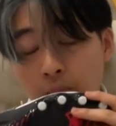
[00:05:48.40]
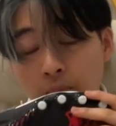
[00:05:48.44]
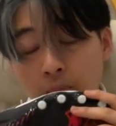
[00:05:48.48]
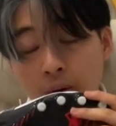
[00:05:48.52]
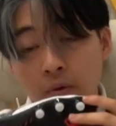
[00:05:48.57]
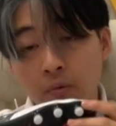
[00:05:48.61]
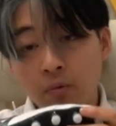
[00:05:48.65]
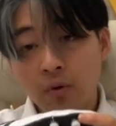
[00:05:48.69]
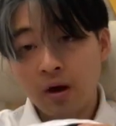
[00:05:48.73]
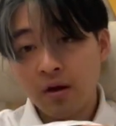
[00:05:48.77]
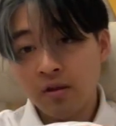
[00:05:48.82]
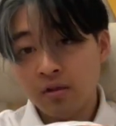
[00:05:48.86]
but
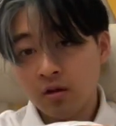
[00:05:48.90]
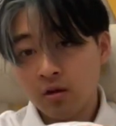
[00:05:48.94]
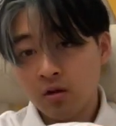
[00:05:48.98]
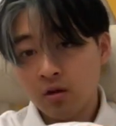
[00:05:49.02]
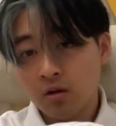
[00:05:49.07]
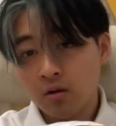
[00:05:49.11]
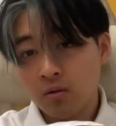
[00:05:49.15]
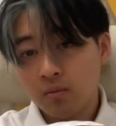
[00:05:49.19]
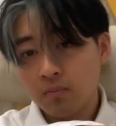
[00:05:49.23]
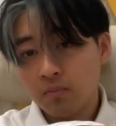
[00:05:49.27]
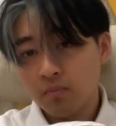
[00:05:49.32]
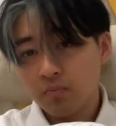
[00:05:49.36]

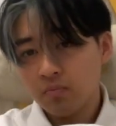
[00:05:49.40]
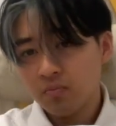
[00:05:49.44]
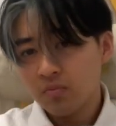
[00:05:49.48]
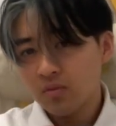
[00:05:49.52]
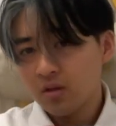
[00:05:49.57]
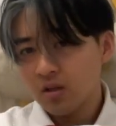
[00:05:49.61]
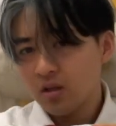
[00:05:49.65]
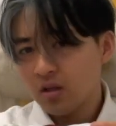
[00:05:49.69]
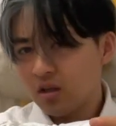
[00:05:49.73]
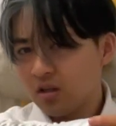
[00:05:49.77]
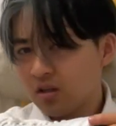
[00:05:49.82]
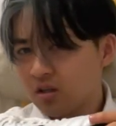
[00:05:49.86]
rather
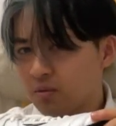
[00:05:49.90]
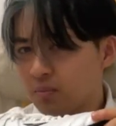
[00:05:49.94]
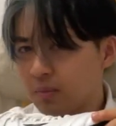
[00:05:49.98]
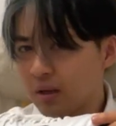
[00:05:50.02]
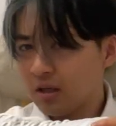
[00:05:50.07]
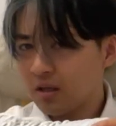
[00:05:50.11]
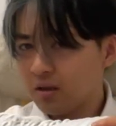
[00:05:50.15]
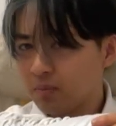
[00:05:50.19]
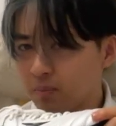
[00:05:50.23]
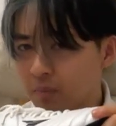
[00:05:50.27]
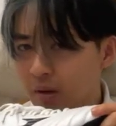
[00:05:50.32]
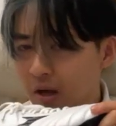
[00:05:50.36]

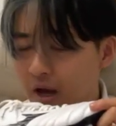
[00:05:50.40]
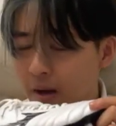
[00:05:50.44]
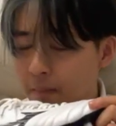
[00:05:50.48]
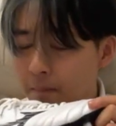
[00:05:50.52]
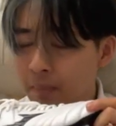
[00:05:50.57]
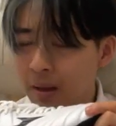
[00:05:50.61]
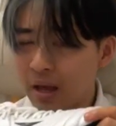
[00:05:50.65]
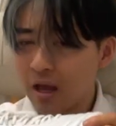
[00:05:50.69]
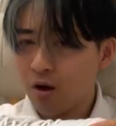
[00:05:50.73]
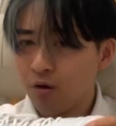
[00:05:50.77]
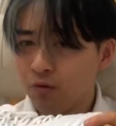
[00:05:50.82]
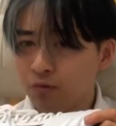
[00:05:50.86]
make
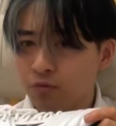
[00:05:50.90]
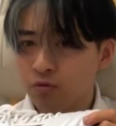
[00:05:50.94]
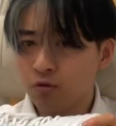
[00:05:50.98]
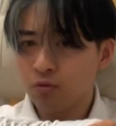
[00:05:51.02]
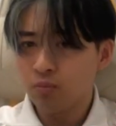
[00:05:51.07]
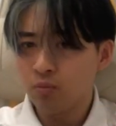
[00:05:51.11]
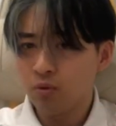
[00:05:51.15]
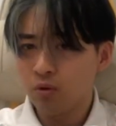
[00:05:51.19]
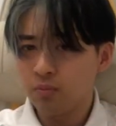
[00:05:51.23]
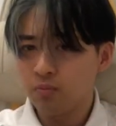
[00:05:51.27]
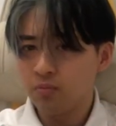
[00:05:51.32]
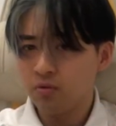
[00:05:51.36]
pair
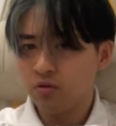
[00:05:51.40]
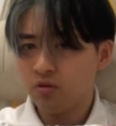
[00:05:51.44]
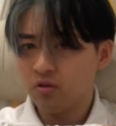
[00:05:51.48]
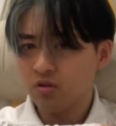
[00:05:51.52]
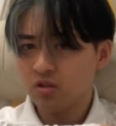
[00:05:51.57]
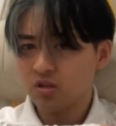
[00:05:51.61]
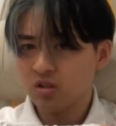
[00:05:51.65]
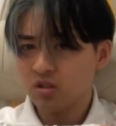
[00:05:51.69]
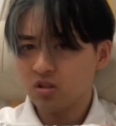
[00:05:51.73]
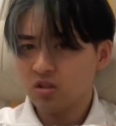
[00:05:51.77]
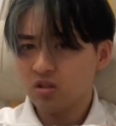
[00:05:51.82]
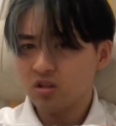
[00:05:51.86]
football
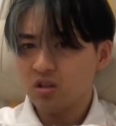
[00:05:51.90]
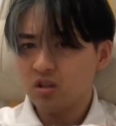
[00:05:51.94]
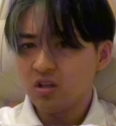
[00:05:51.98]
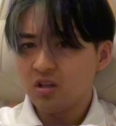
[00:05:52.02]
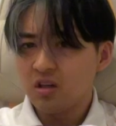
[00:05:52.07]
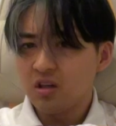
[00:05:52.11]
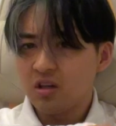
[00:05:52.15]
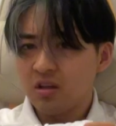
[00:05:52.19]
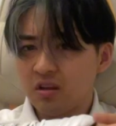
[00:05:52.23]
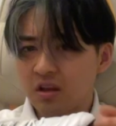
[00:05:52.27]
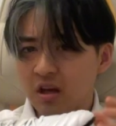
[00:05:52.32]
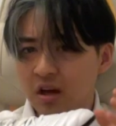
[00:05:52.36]
boots
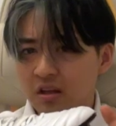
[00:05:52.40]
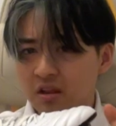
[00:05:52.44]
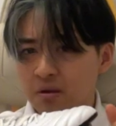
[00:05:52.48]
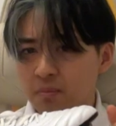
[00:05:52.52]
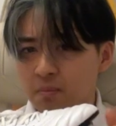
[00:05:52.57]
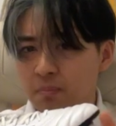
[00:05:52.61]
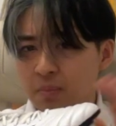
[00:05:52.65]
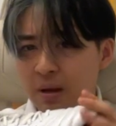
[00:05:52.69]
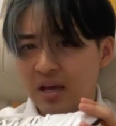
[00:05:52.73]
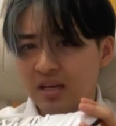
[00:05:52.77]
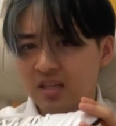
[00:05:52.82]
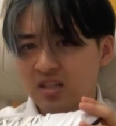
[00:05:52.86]
that are the
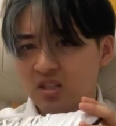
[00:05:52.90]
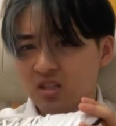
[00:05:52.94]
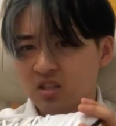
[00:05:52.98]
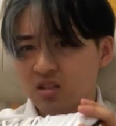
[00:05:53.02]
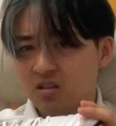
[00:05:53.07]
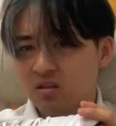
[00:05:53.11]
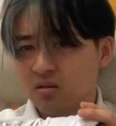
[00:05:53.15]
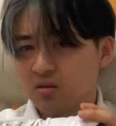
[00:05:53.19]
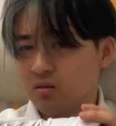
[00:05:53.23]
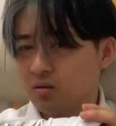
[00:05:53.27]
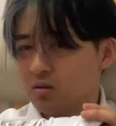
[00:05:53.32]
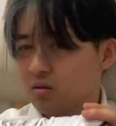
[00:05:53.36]
best
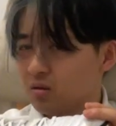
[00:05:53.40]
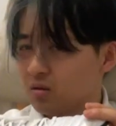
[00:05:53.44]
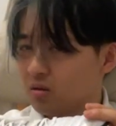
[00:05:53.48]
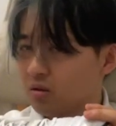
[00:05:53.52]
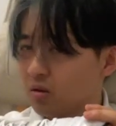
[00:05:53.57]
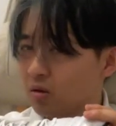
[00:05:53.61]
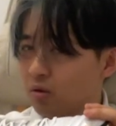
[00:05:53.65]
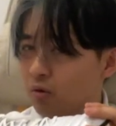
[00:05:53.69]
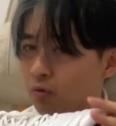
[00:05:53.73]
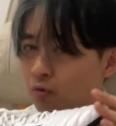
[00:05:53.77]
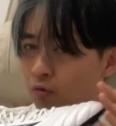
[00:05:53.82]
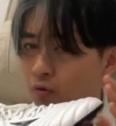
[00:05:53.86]

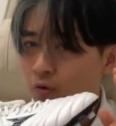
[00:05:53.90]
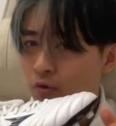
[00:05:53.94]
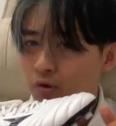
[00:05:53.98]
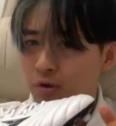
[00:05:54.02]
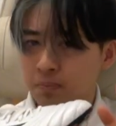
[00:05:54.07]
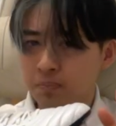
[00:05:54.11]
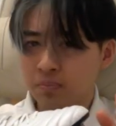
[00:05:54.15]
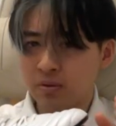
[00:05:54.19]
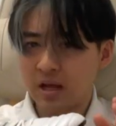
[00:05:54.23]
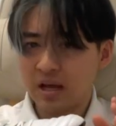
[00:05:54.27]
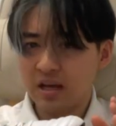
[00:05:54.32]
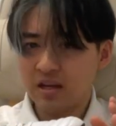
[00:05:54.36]
for the
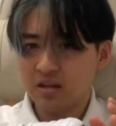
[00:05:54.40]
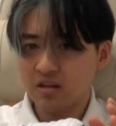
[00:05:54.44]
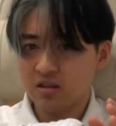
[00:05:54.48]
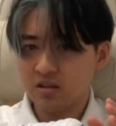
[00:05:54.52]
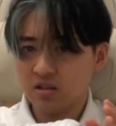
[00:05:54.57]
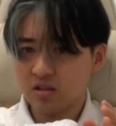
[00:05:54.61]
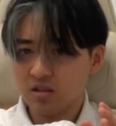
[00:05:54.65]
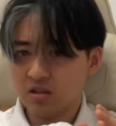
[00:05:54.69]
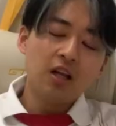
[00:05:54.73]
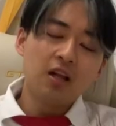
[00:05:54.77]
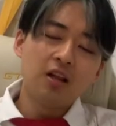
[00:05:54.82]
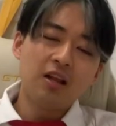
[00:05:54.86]

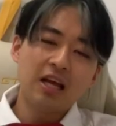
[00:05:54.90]
players.